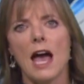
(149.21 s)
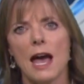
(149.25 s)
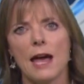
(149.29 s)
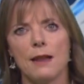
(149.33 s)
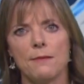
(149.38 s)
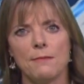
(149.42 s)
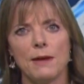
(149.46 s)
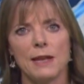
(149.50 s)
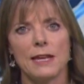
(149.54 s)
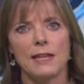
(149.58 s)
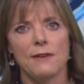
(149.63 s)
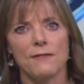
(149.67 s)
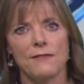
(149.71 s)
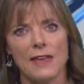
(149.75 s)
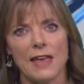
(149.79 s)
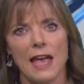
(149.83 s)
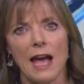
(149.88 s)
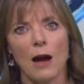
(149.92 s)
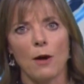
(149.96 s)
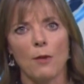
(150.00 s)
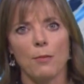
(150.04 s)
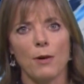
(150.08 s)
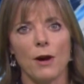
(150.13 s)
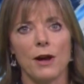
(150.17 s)
and many of the
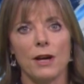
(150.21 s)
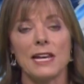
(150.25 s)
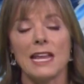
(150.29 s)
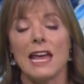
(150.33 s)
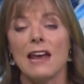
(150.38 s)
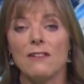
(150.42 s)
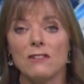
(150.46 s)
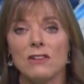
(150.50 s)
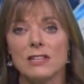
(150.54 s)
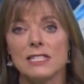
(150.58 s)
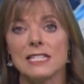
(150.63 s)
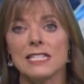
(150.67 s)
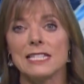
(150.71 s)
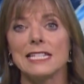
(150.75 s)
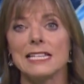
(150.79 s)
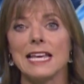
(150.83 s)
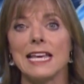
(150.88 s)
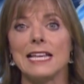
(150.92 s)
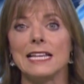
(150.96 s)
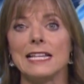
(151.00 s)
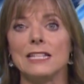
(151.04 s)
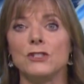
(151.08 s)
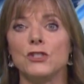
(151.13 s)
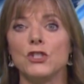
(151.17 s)
Alpine areas and
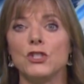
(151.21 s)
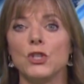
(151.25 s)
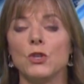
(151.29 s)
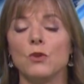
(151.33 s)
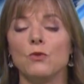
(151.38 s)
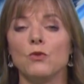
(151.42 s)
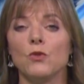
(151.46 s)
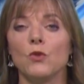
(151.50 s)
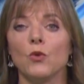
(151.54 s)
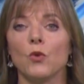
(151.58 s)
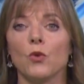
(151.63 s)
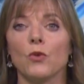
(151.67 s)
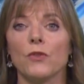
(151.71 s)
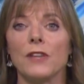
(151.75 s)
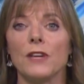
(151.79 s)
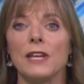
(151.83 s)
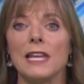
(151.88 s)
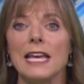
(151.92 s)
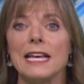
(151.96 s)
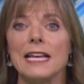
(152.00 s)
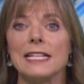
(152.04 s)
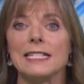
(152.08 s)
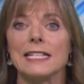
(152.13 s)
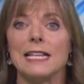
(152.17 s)
into
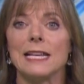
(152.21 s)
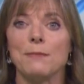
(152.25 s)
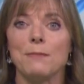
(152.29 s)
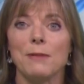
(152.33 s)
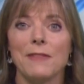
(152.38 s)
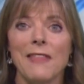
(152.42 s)
northern Italy.